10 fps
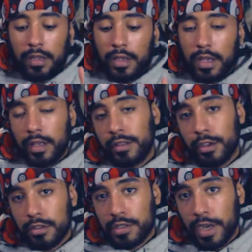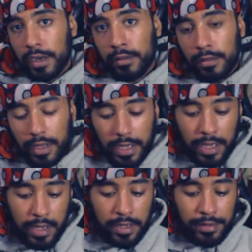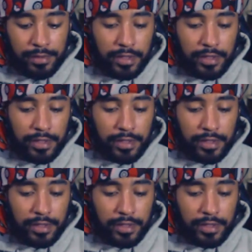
and the art style, and